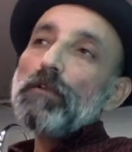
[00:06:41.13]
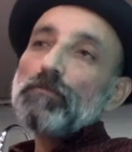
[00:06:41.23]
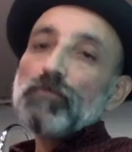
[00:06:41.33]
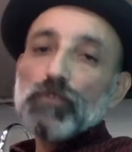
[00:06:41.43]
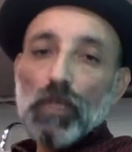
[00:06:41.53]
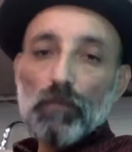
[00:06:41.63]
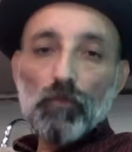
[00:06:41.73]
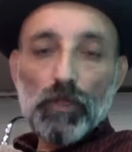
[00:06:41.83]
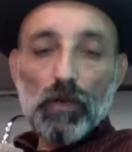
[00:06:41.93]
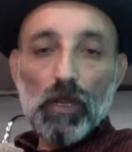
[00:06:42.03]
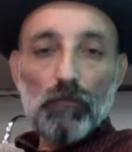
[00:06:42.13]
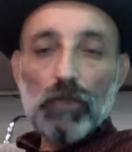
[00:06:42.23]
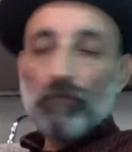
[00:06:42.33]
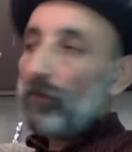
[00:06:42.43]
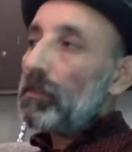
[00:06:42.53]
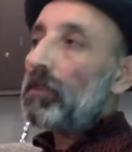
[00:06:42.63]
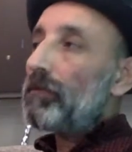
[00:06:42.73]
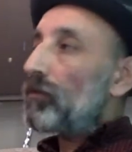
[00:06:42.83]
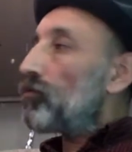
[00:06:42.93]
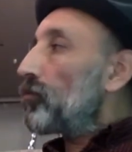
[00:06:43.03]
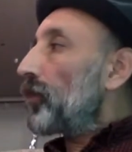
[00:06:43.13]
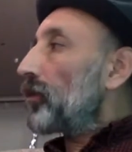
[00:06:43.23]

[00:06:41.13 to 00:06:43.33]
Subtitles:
somewhere away from the living room